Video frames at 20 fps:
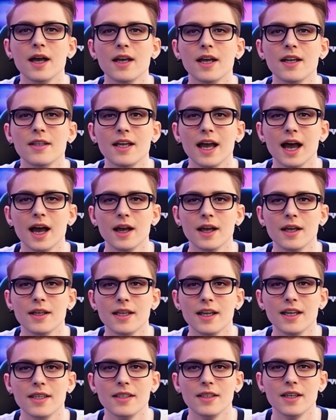I tagged
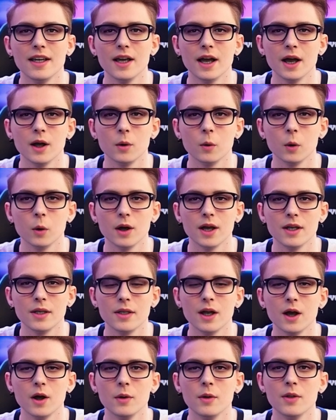it with
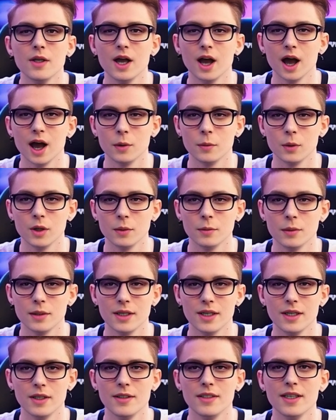OCR, which means it's
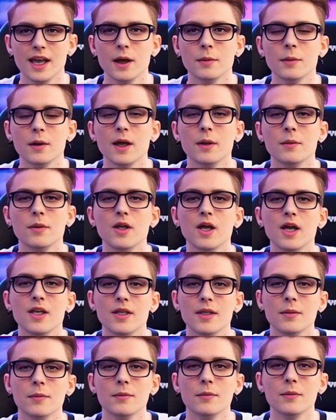going to scan
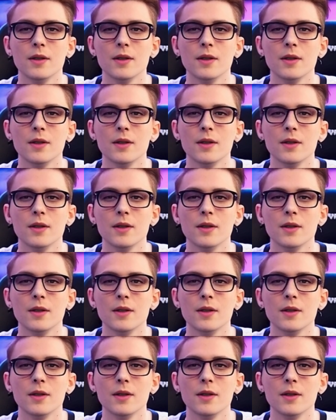images,